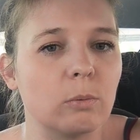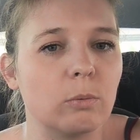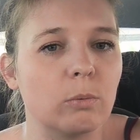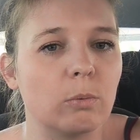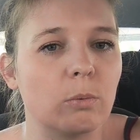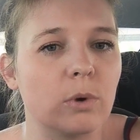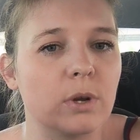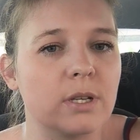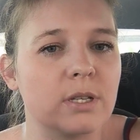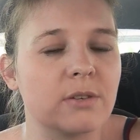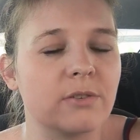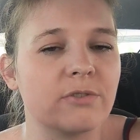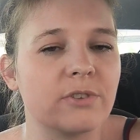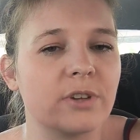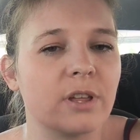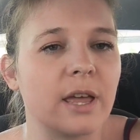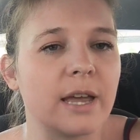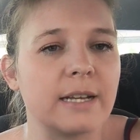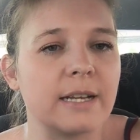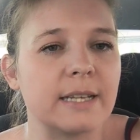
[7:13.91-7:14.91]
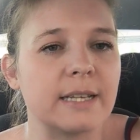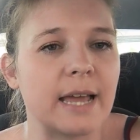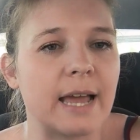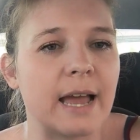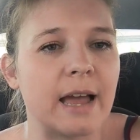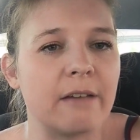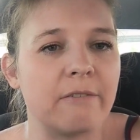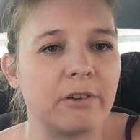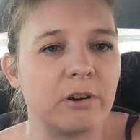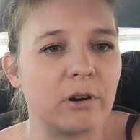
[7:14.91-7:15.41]
what does it feel like to
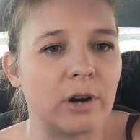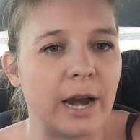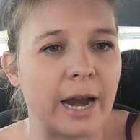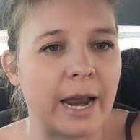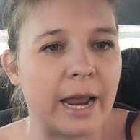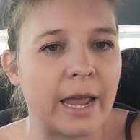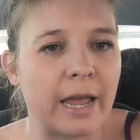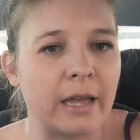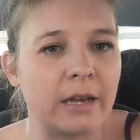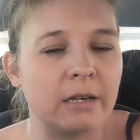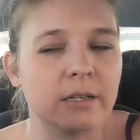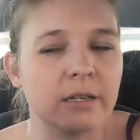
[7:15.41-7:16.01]
have your hand?